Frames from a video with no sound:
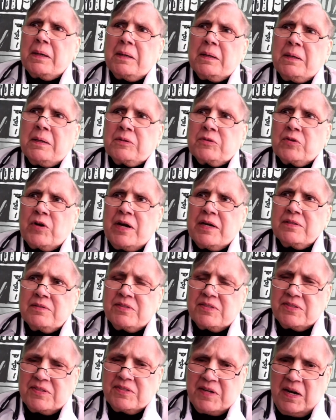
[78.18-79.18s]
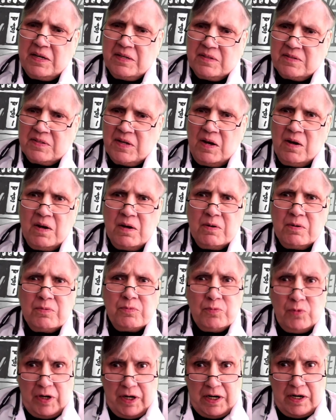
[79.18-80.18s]
Trance states are
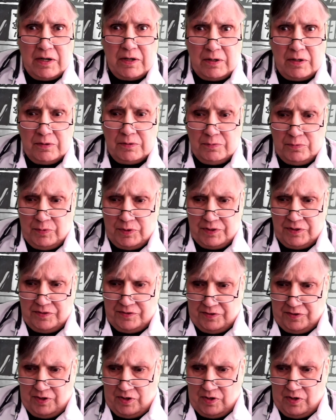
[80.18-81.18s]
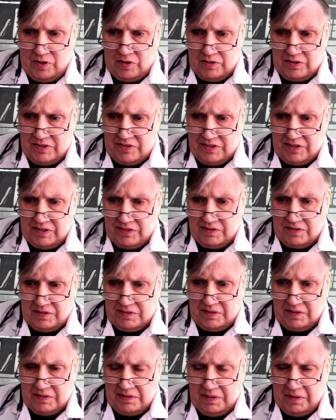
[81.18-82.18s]
rare with dogs.
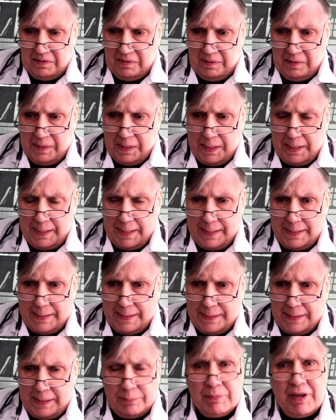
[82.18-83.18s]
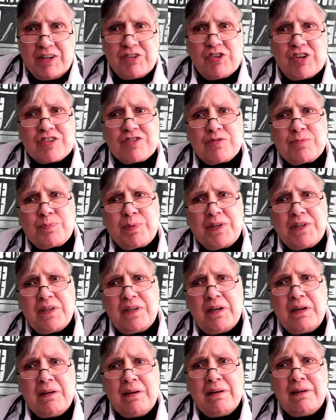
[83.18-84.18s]
It may just
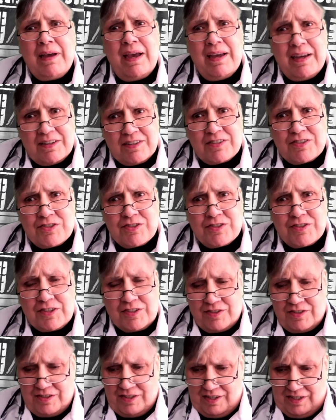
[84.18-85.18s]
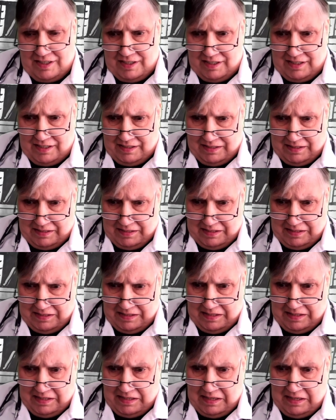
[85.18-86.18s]
be ecstasy.
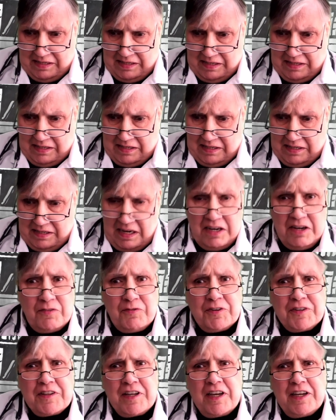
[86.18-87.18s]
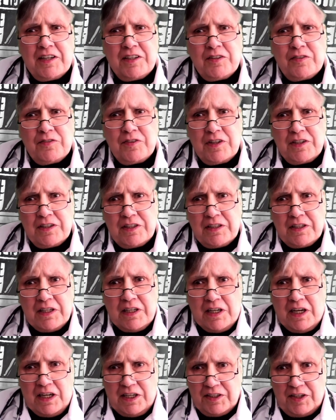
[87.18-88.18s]
If at the end of
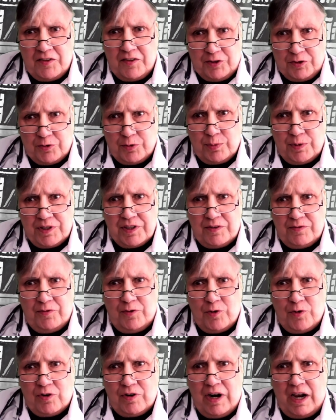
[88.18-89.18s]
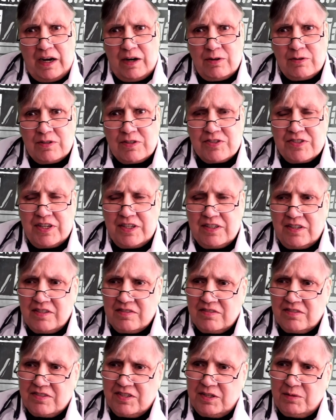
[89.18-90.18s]
another 24 hours he
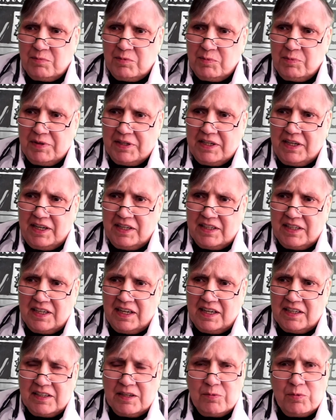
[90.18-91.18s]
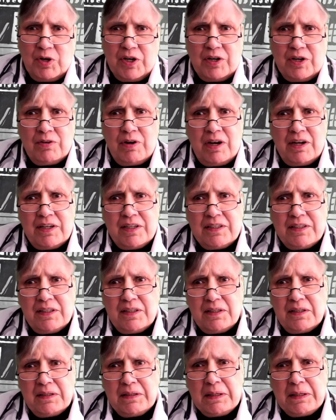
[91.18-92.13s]
doesn't seem to be getting anywhere, I